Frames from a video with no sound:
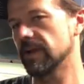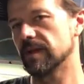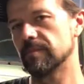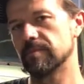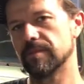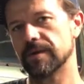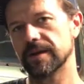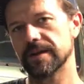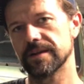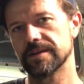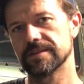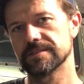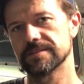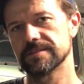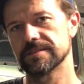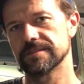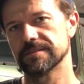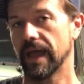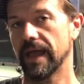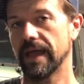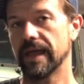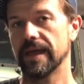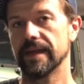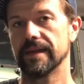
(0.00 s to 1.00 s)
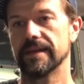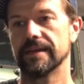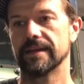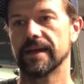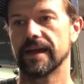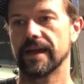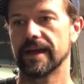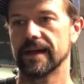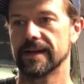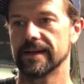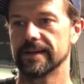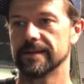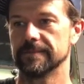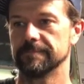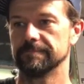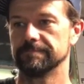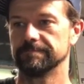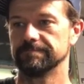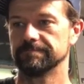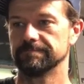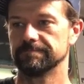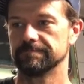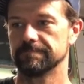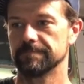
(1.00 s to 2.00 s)
had brakes. And um,
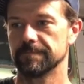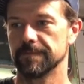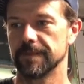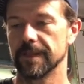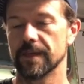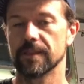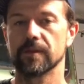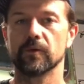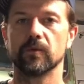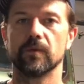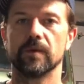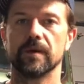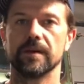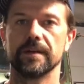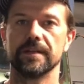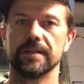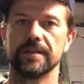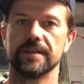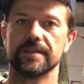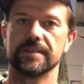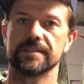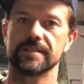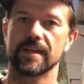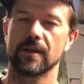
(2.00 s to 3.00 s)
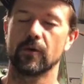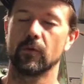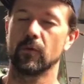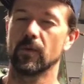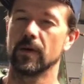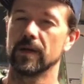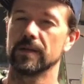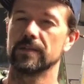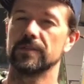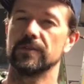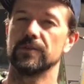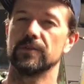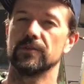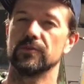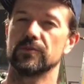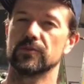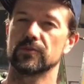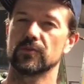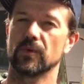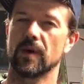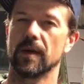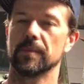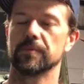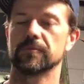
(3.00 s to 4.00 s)
the other one is I want to
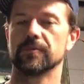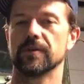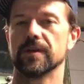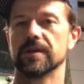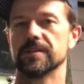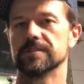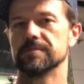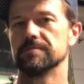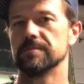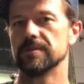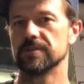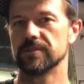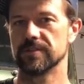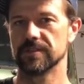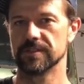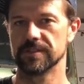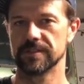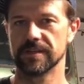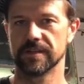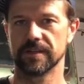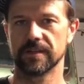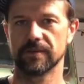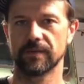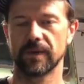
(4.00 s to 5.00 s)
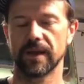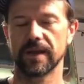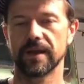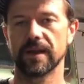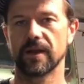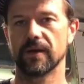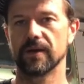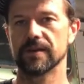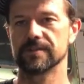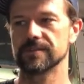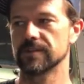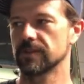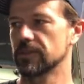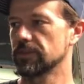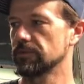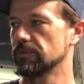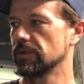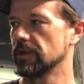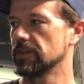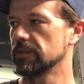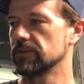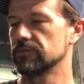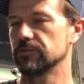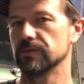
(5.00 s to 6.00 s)
swap transmissions in it. Right now it has a three
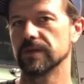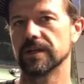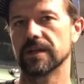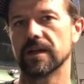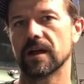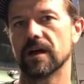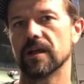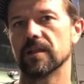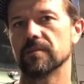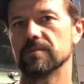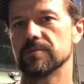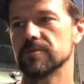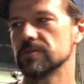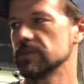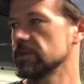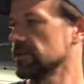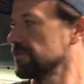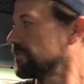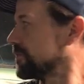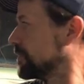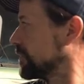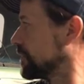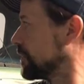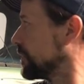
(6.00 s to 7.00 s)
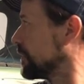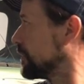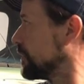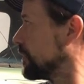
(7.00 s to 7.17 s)
on column shift.